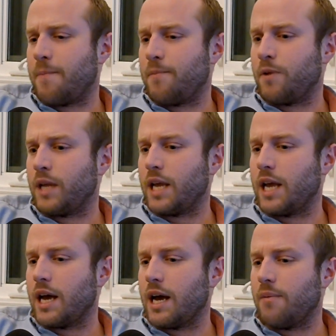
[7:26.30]
we
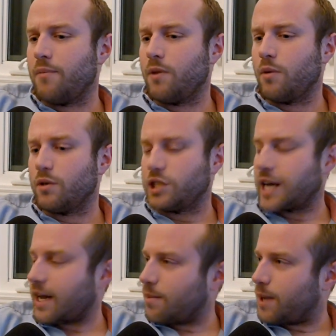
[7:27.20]
were
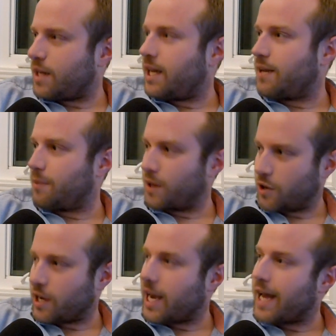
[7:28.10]
chatting a bit, and he had been
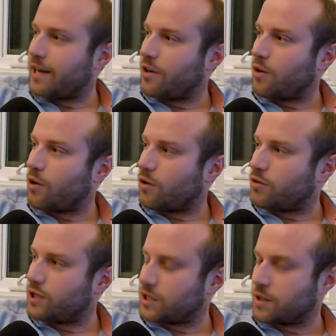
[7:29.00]
looking at a
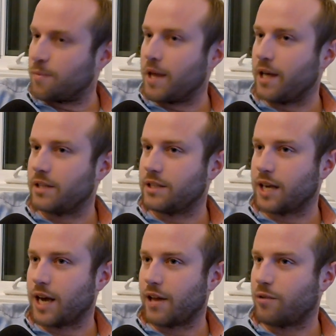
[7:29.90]
no-code system that
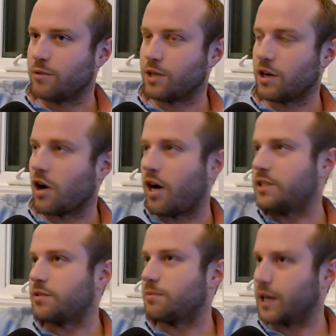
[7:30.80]
I think was going to
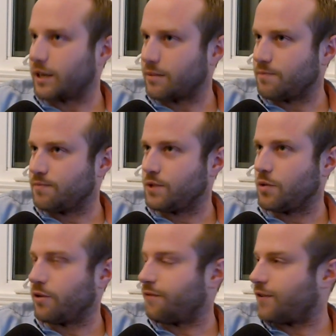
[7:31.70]
cost him like
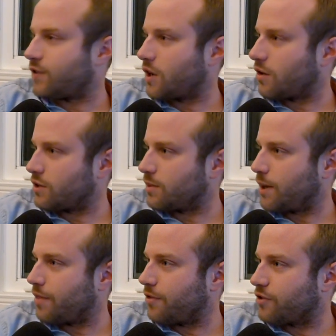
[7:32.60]
$250 a
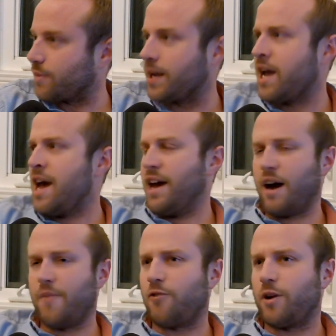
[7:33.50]
month or something.
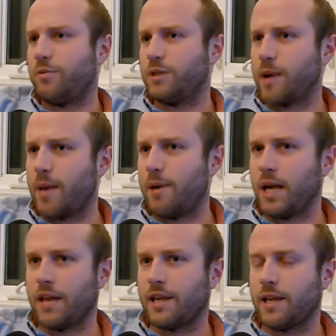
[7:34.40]
Upfront was
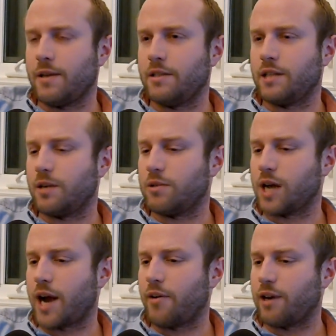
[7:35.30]
maybe, I think he was
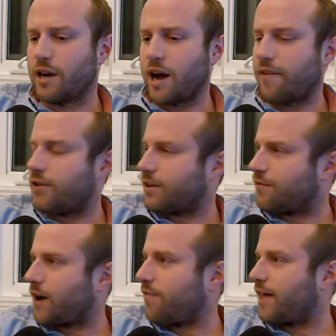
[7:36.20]
hiring a guy for like
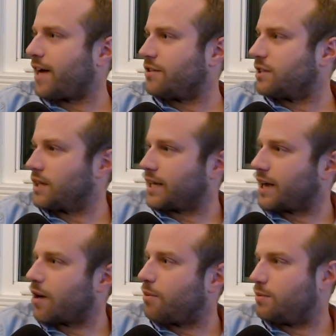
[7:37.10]
$5,000 to like
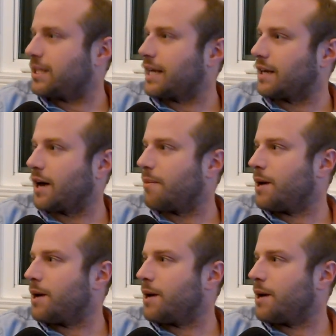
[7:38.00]
help him set it up,